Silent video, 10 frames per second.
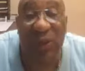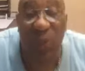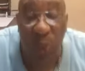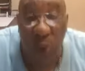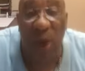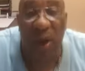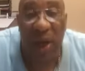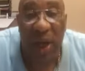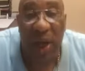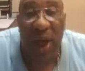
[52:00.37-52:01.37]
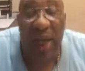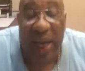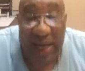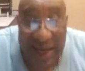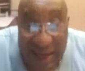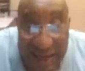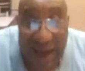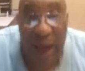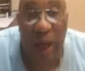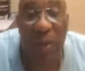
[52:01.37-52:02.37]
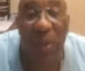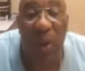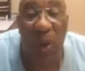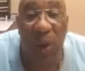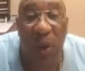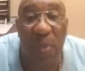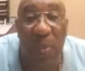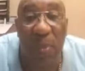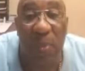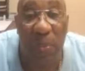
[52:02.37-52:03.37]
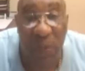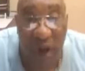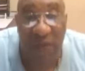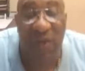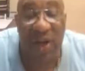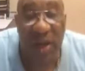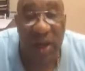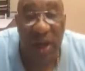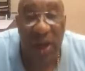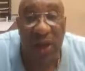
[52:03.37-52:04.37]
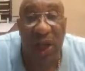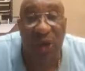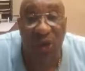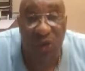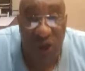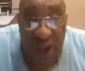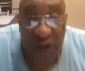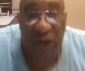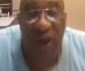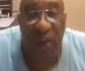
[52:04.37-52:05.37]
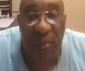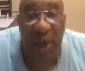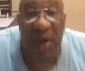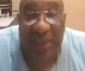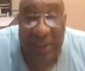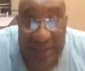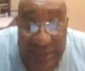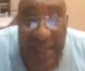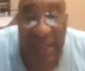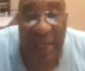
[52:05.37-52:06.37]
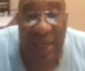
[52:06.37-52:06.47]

of water in the name of a prophet, that you give him a clean